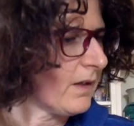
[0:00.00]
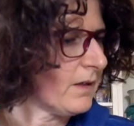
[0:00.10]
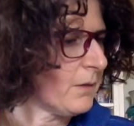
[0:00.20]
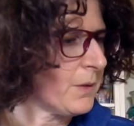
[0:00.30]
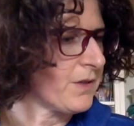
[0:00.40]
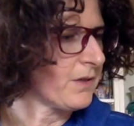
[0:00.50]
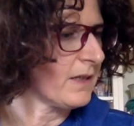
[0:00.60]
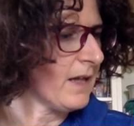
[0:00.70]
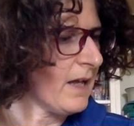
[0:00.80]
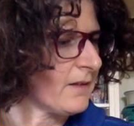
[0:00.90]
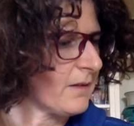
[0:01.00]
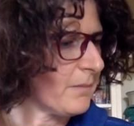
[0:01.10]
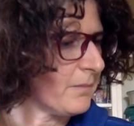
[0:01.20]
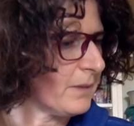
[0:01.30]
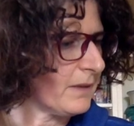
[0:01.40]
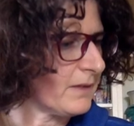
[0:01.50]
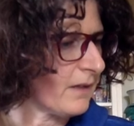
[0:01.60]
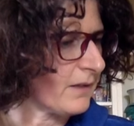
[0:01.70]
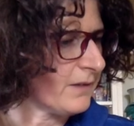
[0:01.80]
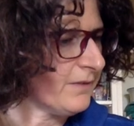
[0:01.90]
which is another big
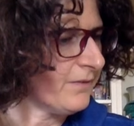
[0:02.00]
sucker.